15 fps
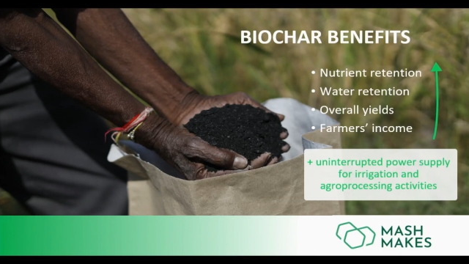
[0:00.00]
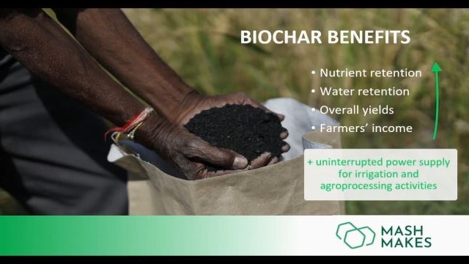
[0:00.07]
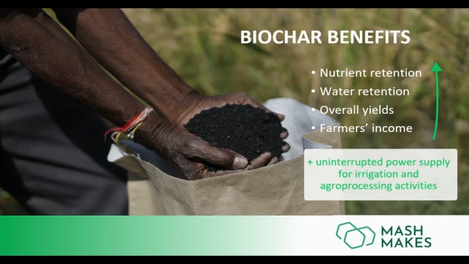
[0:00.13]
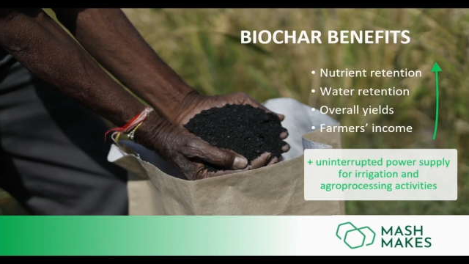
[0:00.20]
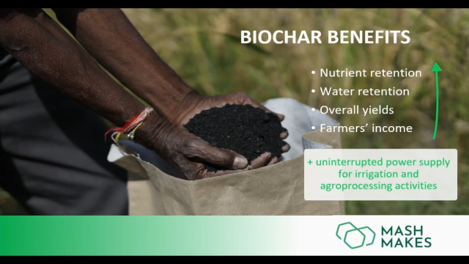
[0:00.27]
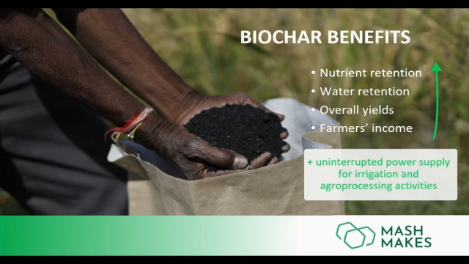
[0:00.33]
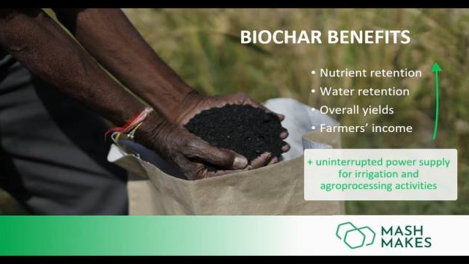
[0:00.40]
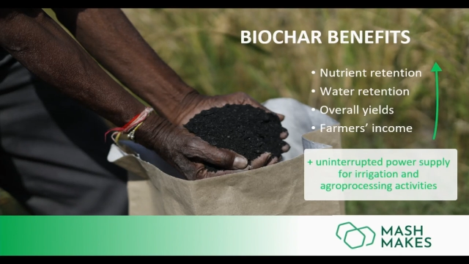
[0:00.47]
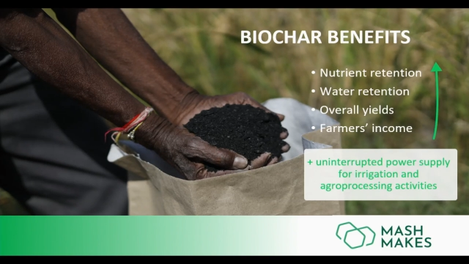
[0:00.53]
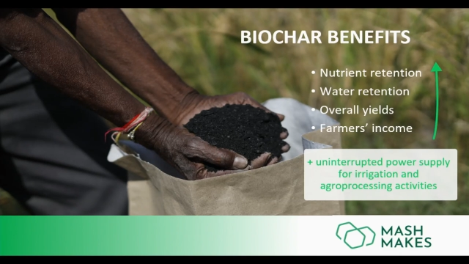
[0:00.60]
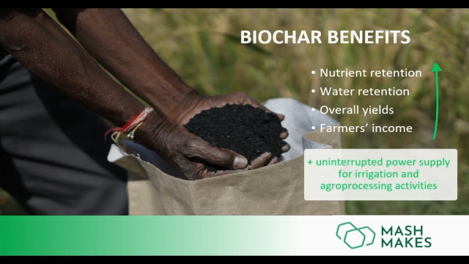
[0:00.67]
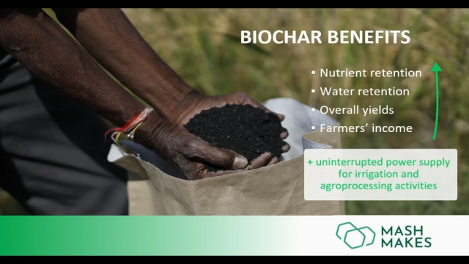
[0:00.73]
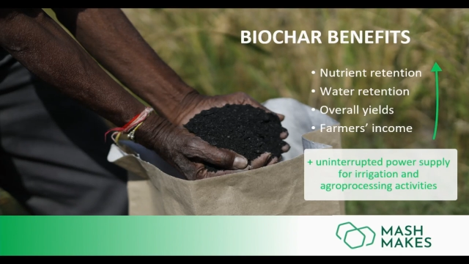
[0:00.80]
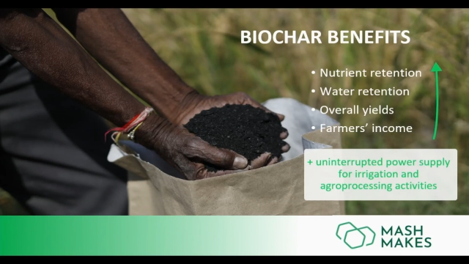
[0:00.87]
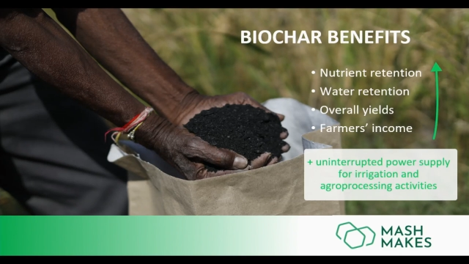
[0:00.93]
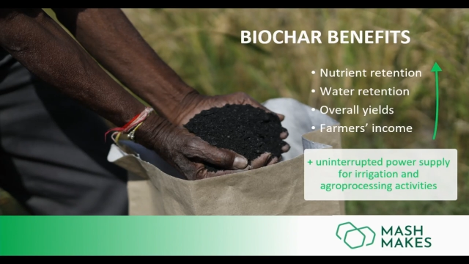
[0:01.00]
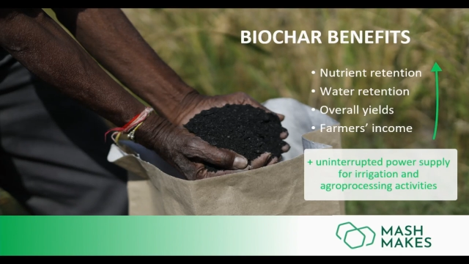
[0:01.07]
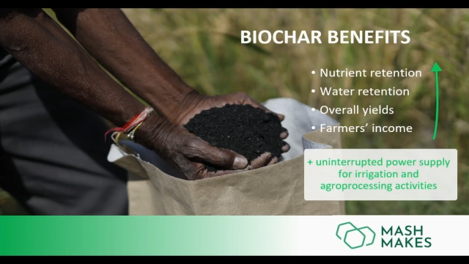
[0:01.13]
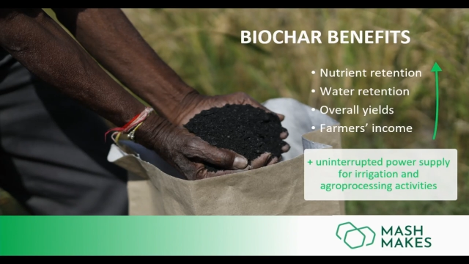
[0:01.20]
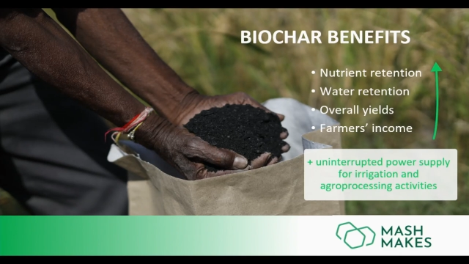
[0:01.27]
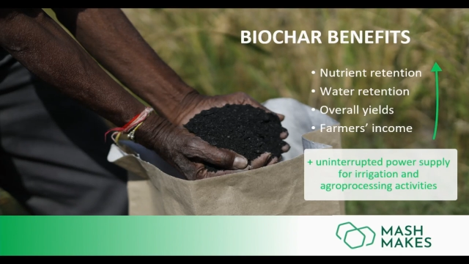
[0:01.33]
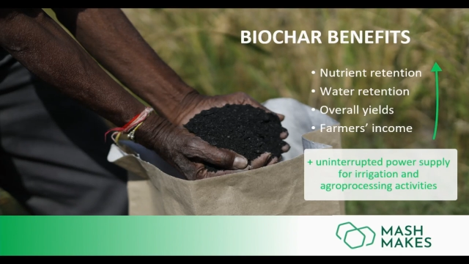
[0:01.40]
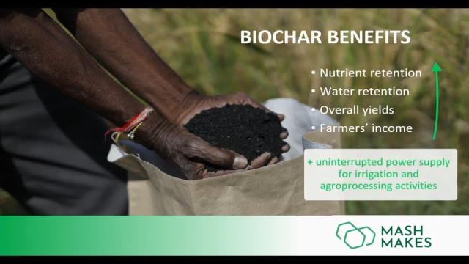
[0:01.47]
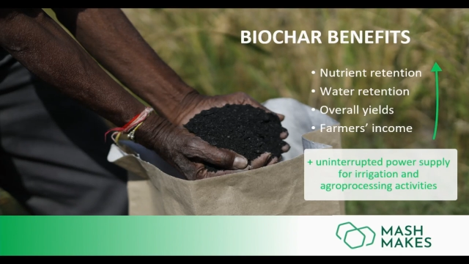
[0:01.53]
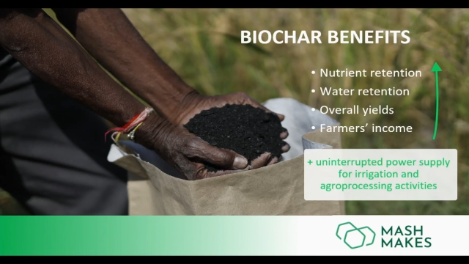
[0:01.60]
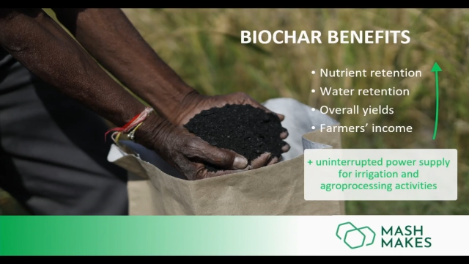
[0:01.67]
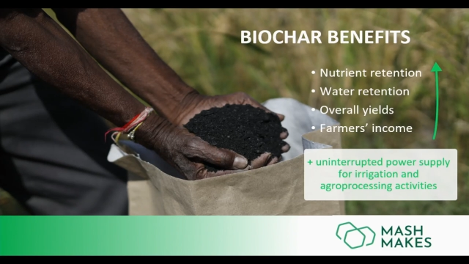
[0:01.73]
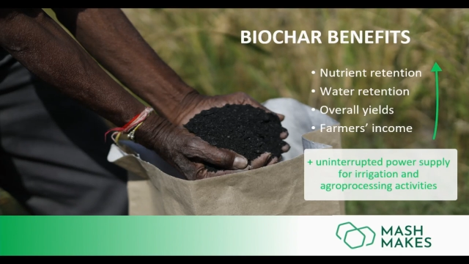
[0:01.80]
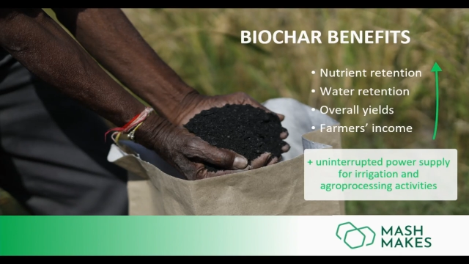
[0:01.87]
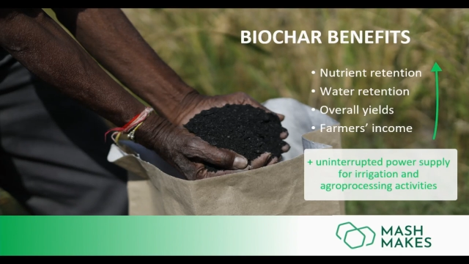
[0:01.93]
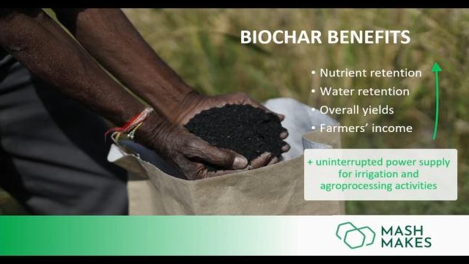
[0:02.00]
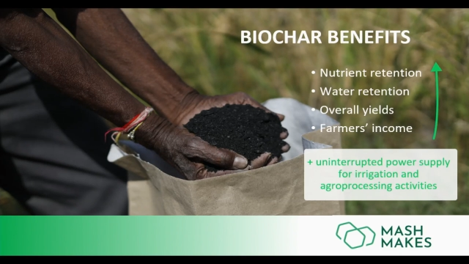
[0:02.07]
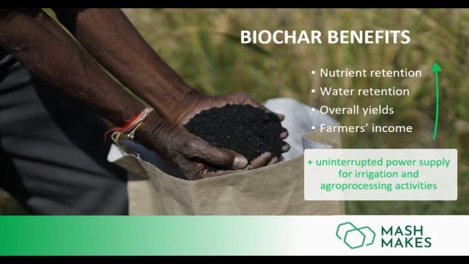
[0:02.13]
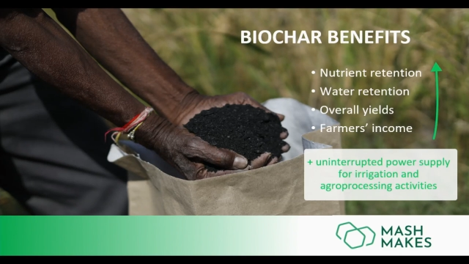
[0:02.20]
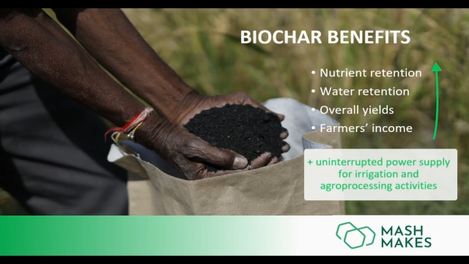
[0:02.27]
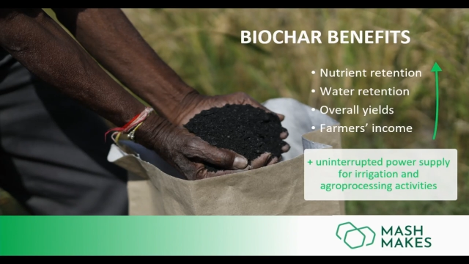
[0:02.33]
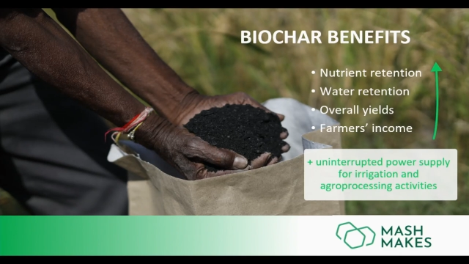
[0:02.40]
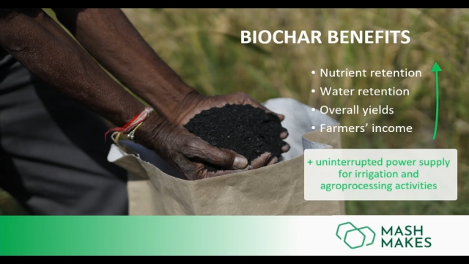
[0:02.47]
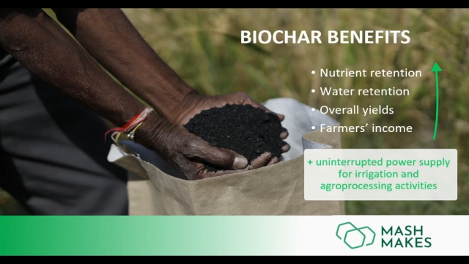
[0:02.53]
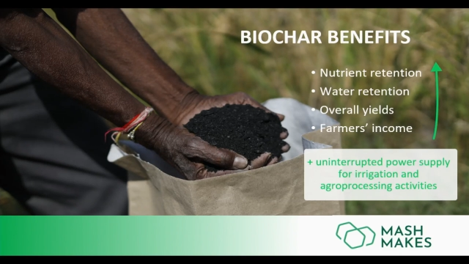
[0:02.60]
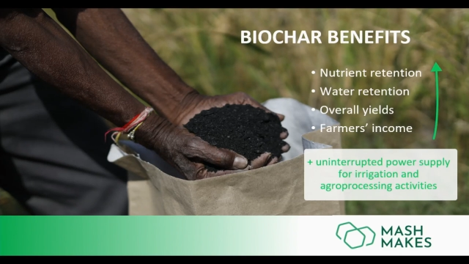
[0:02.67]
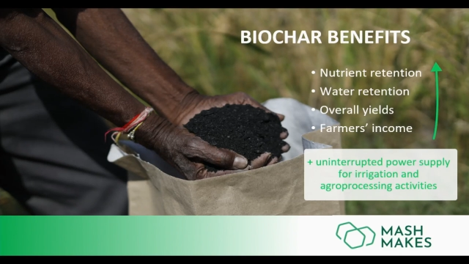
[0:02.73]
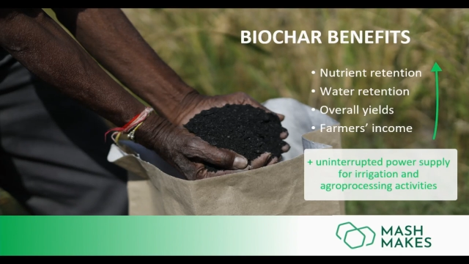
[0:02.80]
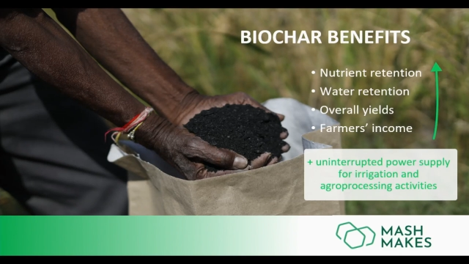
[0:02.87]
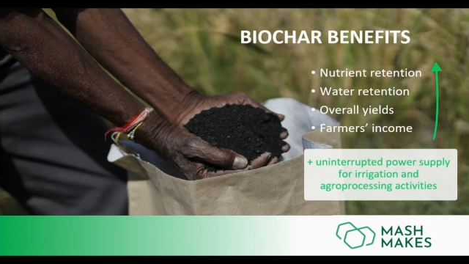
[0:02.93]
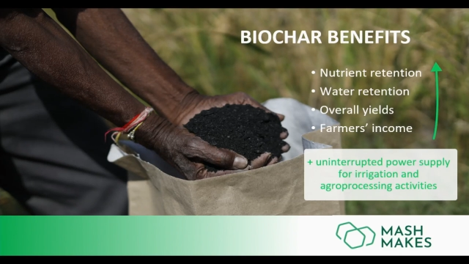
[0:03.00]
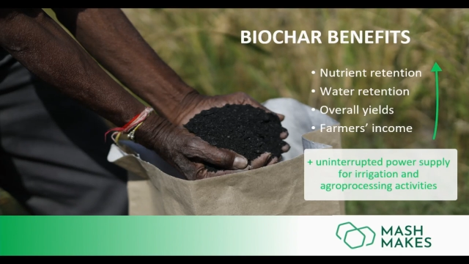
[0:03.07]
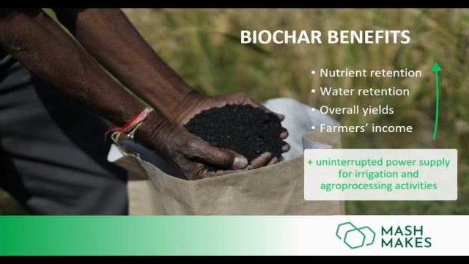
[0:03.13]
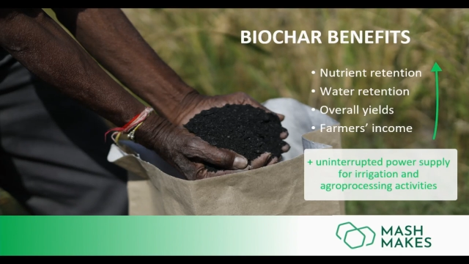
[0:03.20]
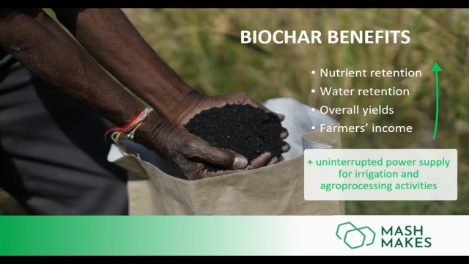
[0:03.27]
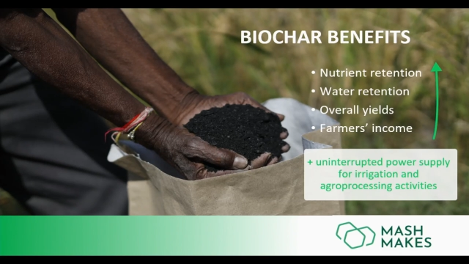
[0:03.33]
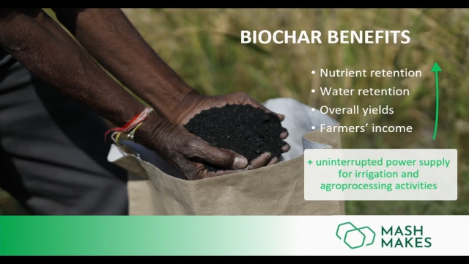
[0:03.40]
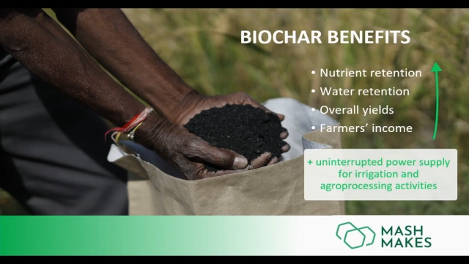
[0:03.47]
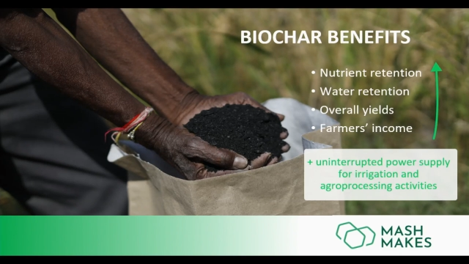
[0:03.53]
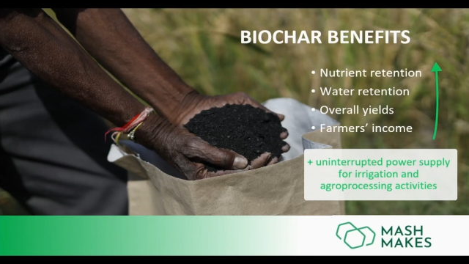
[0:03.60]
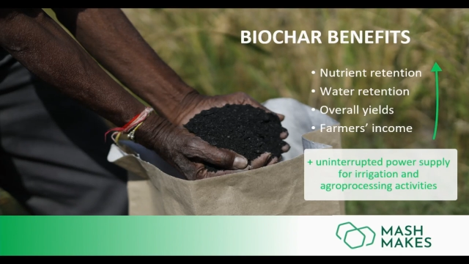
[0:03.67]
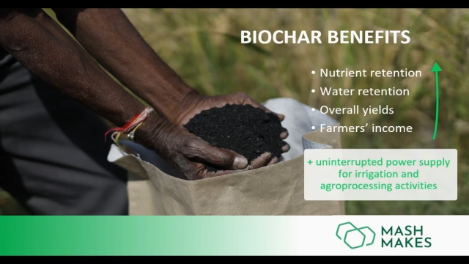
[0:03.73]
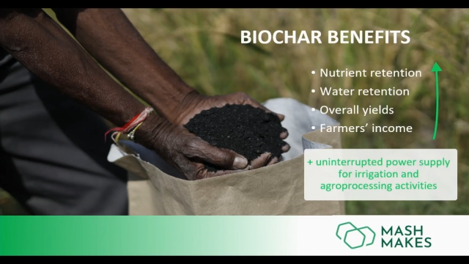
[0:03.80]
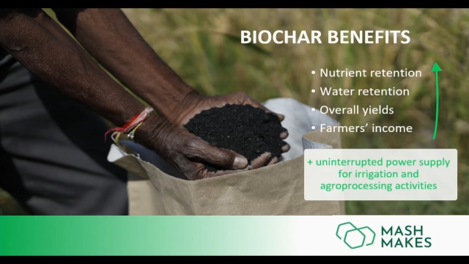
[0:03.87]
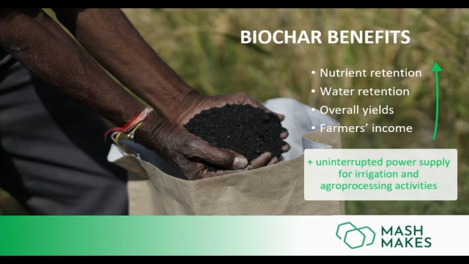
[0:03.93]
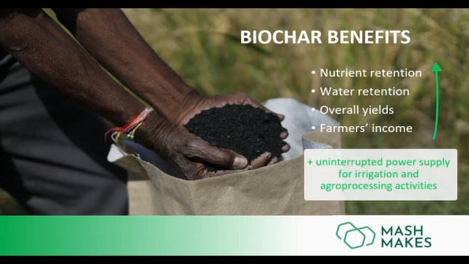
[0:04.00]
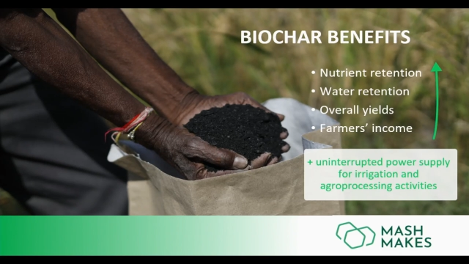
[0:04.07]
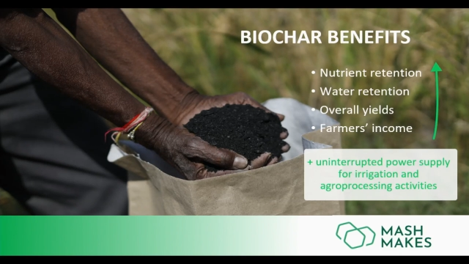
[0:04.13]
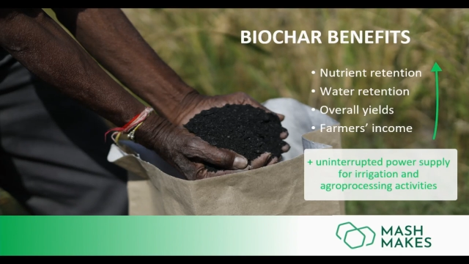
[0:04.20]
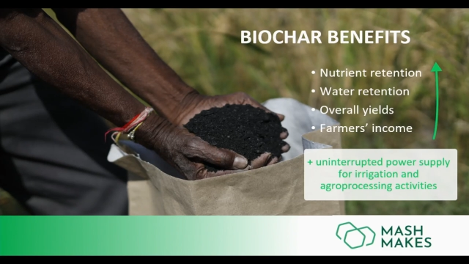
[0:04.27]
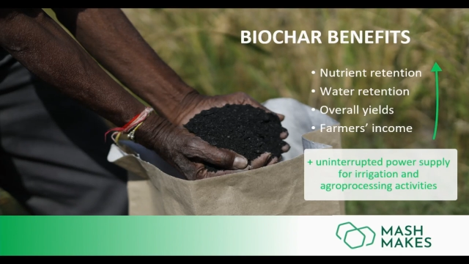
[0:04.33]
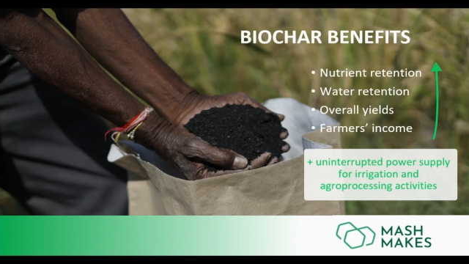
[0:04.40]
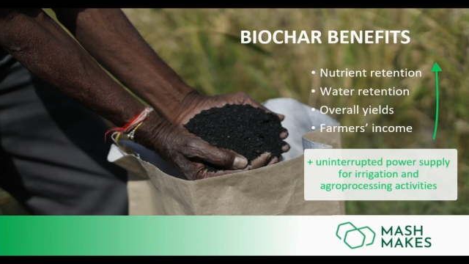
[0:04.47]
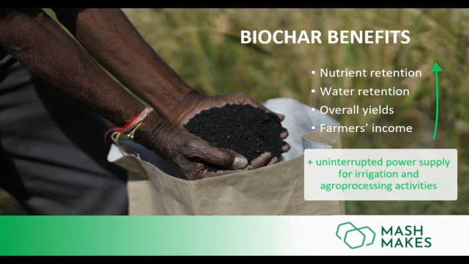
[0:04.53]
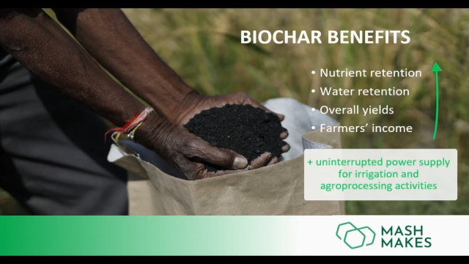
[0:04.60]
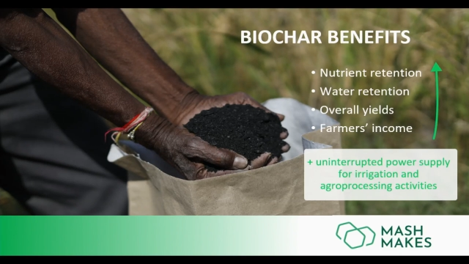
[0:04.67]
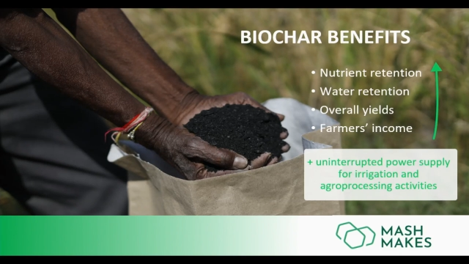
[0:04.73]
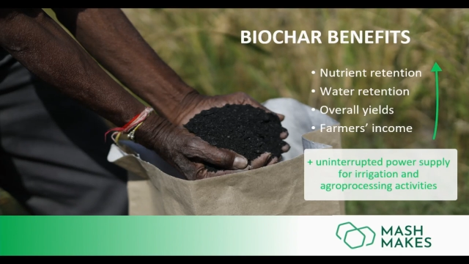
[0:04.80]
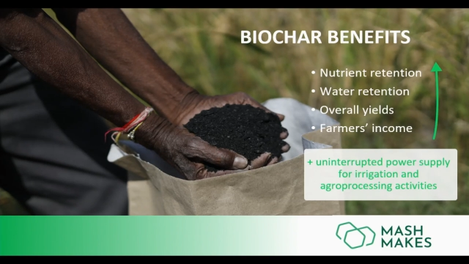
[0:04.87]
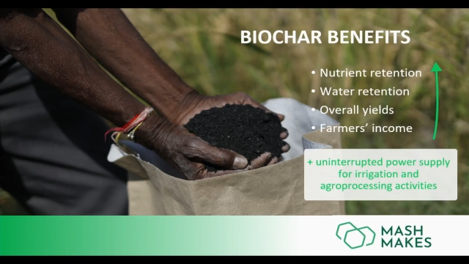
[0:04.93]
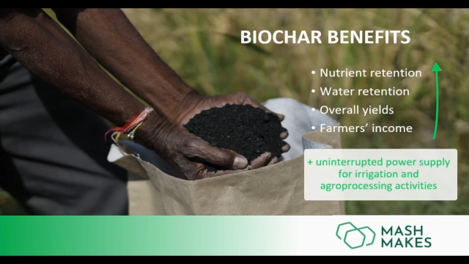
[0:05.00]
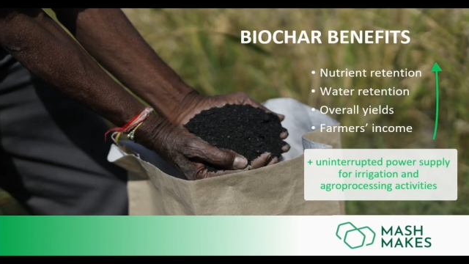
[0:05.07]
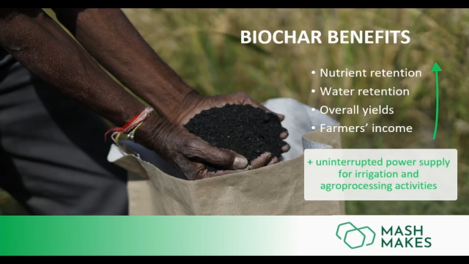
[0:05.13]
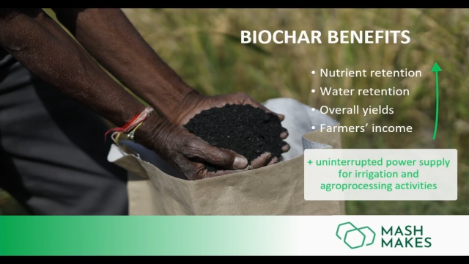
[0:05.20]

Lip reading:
Nobody's mouth can be seen.